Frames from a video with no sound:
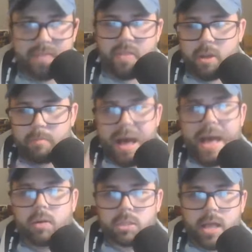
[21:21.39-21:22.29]
And then their
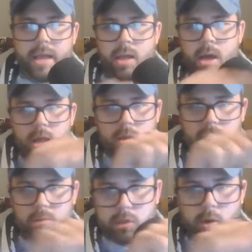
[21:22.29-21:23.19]
bio is like
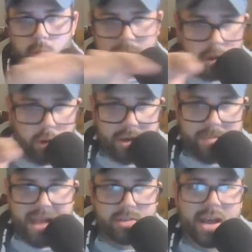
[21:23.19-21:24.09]
glory, glory,
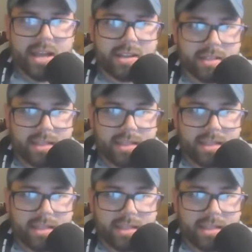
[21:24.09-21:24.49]
Man United.